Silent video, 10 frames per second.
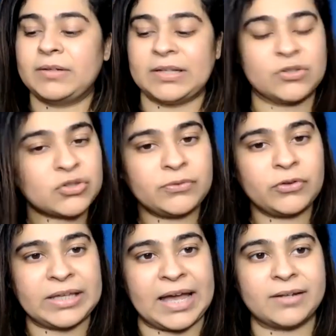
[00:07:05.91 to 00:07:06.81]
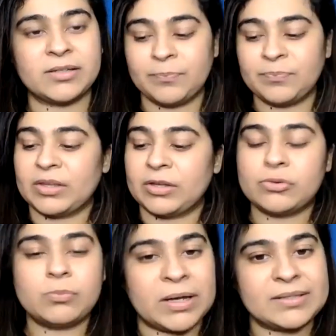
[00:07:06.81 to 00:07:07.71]
Register for CAT,
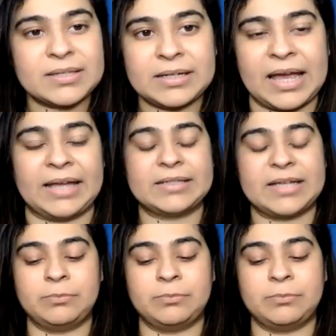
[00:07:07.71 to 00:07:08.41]
2 months in hand,